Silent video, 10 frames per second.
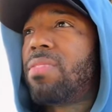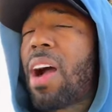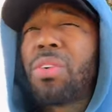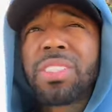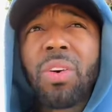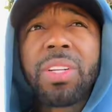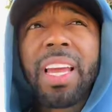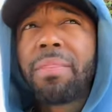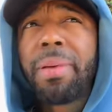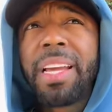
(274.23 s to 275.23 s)
I was only
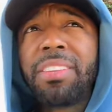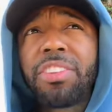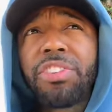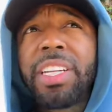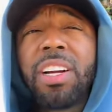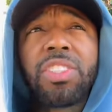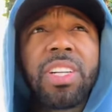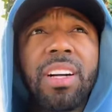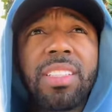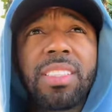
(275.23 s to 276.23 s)
getting paid
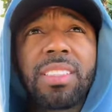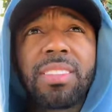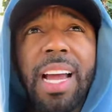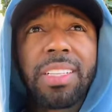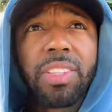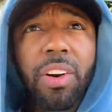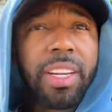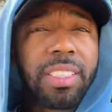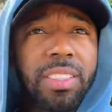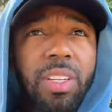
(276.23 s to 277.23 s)
$300 at
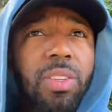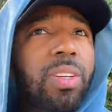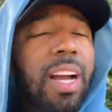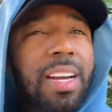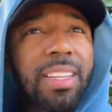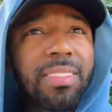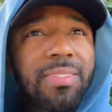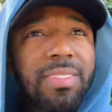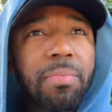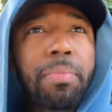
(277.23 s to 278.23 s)
Target. So it kind of,
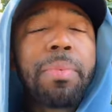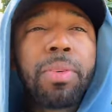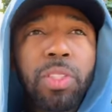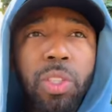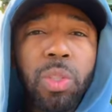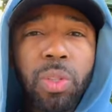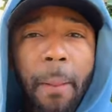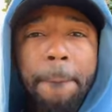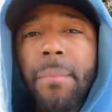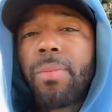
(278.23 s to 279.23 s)
people knew
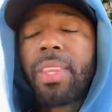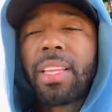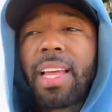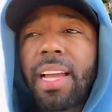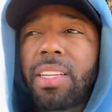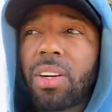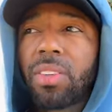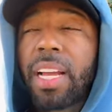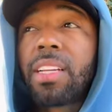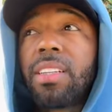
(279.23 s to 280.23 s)
that, yo,
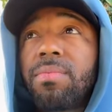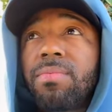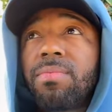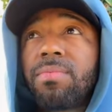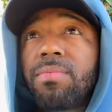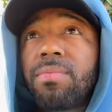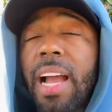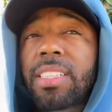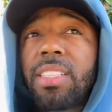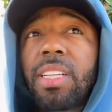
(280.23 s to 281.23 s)
like,
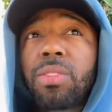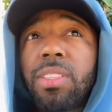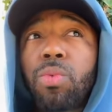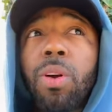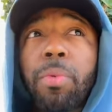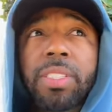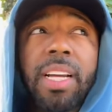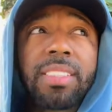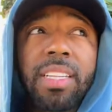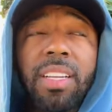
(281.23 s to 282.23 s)
actually, this, this one person
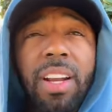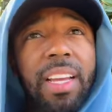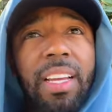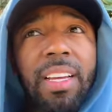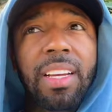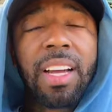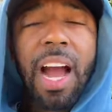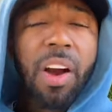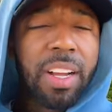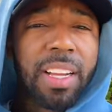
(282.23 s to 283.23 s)
I said, yo, like,
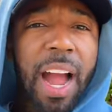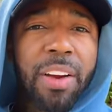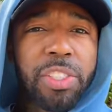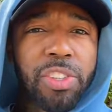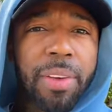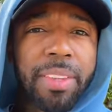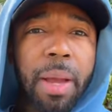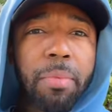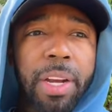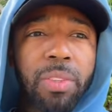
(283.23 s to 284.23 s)
how, how are you driving
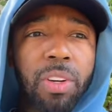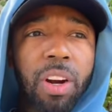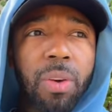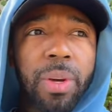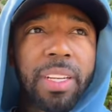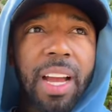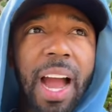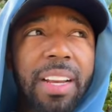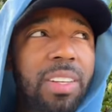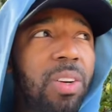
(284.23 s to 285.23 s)
that brand new car when
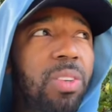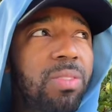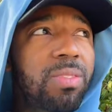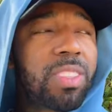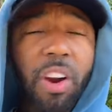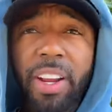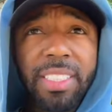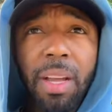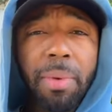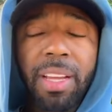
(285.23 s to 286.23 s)
I know Target
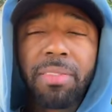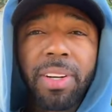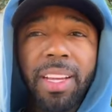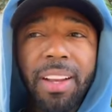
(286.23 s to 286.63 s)
is not paying for that?